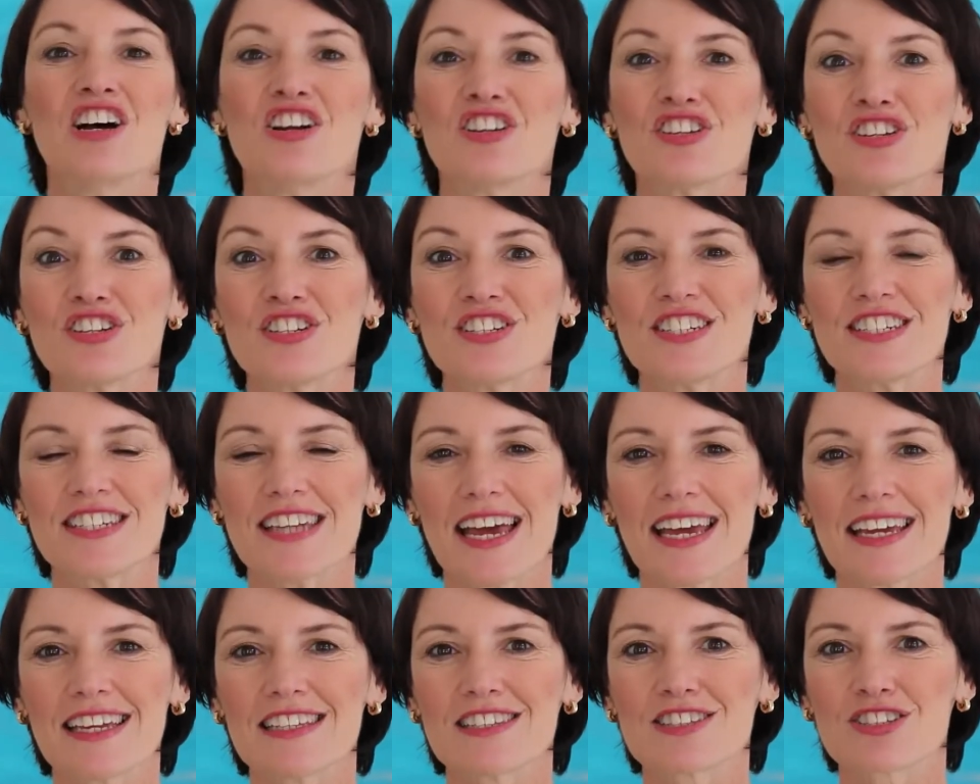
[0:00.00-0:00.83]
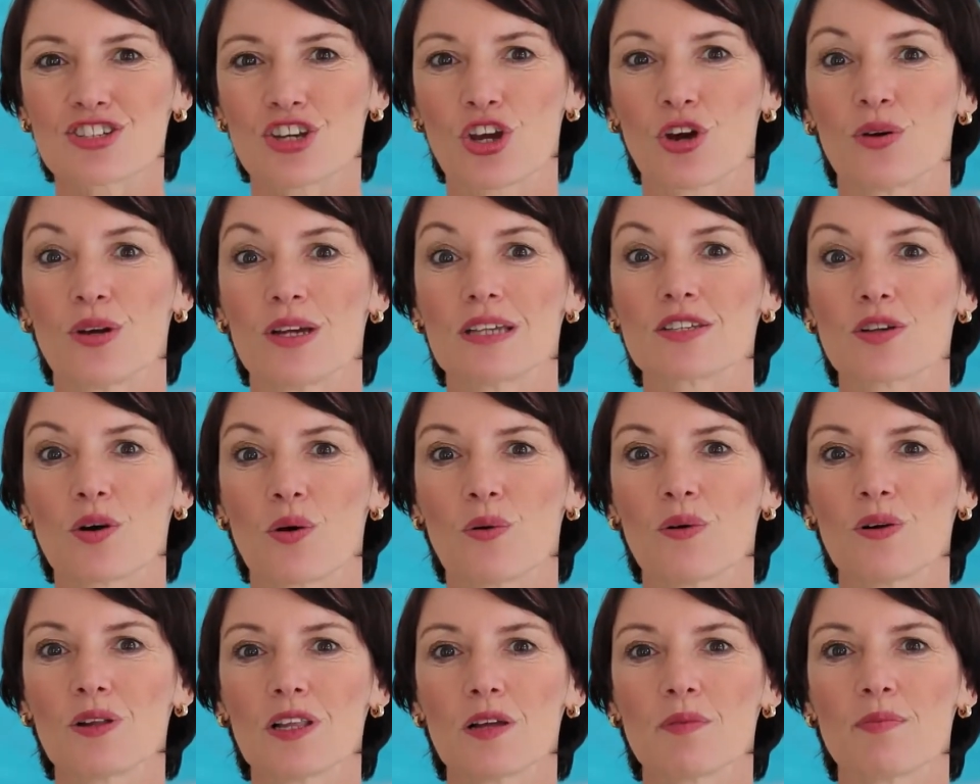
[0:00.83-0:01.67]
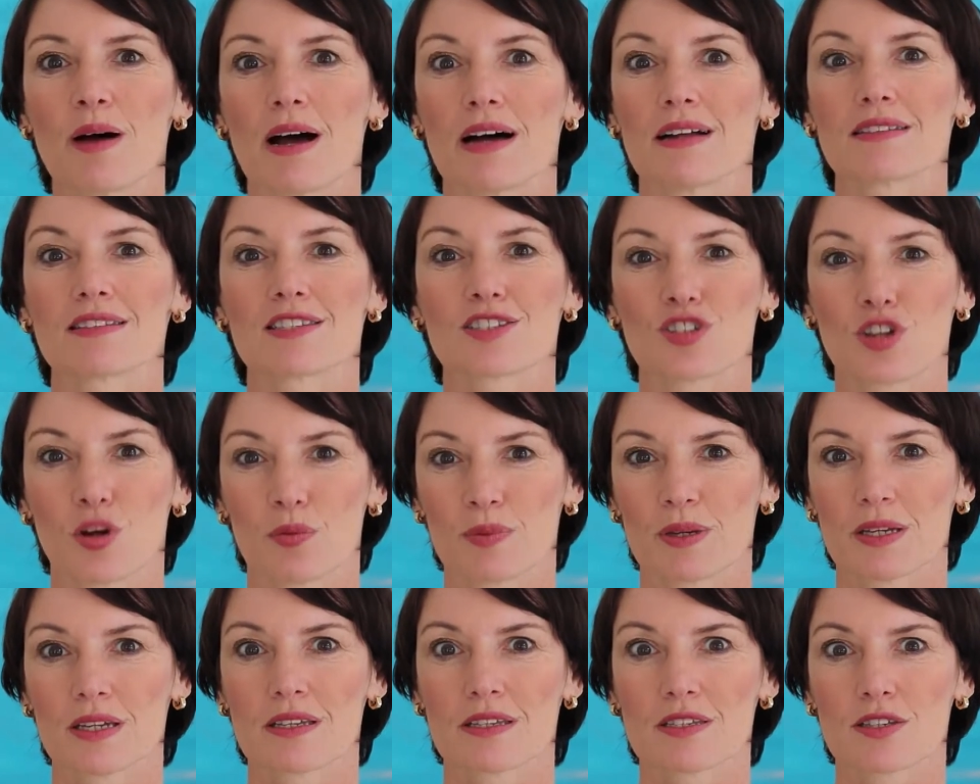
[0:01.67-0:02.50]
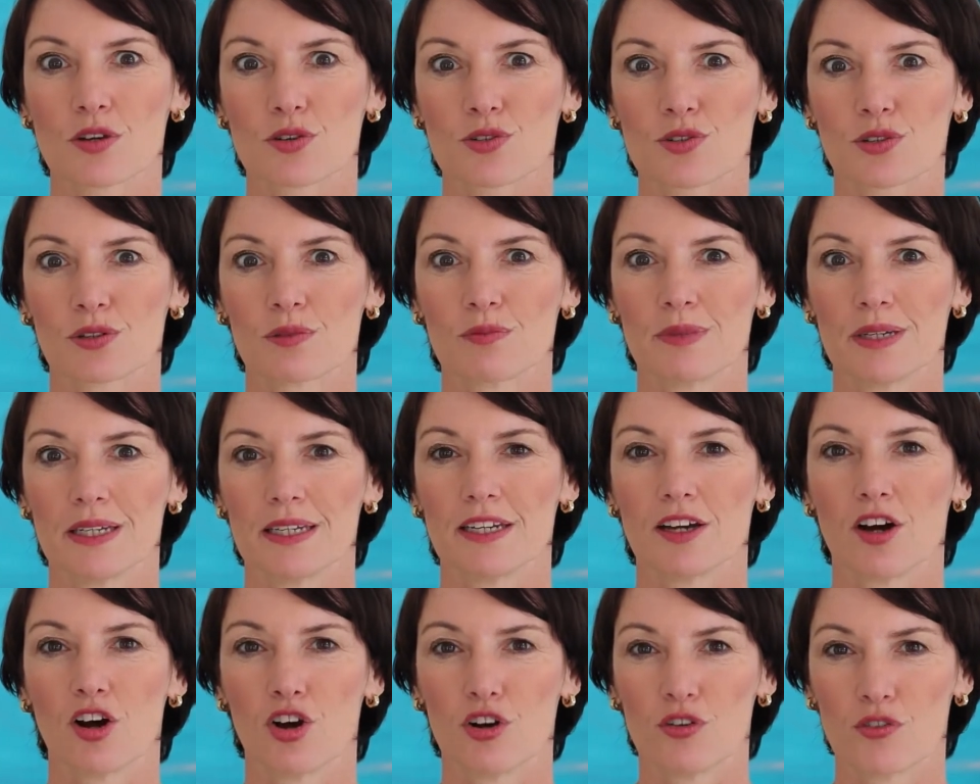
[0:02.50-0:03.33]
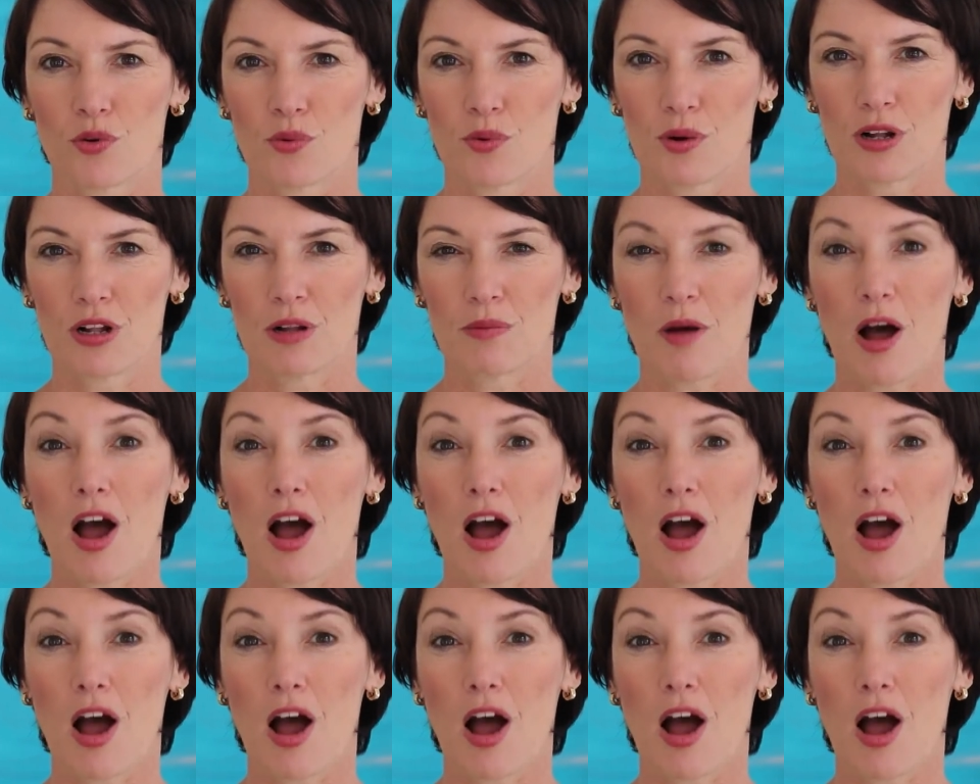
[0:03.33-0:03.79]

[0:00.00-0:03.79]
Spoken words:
Today's show is all about stopping social media overwhelm.